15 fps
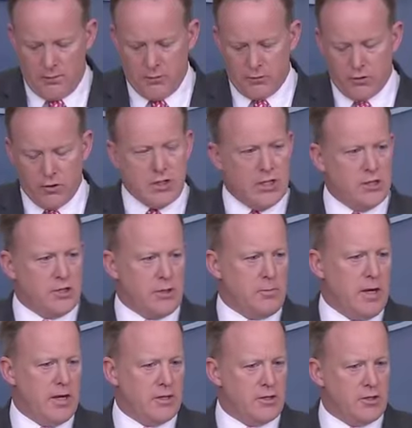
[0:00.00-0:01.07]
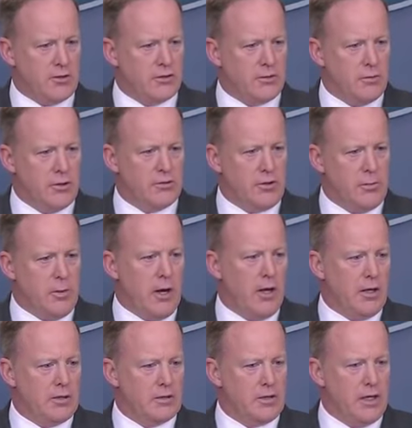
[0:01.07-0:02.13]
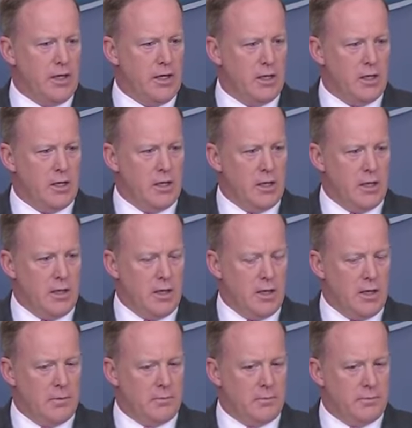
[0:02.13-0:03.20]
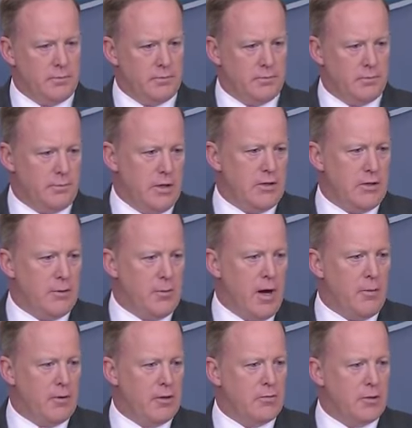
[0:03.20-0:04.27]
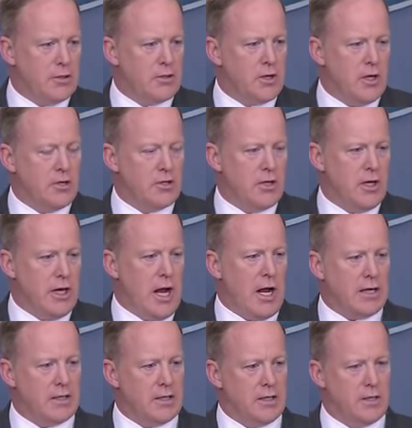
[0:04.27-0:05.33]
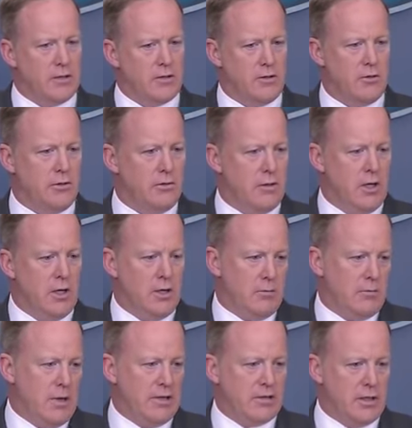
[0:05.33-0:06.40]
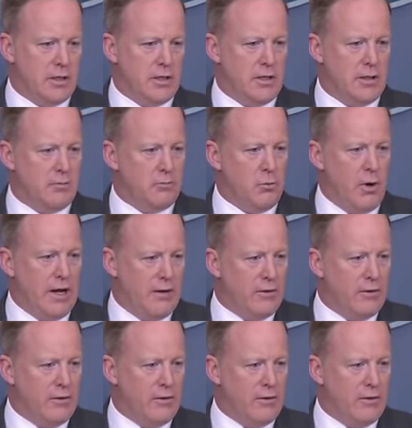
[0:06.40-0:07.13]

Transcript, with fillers: of strategic patience was a policy um, that the Obama administration enacted to basically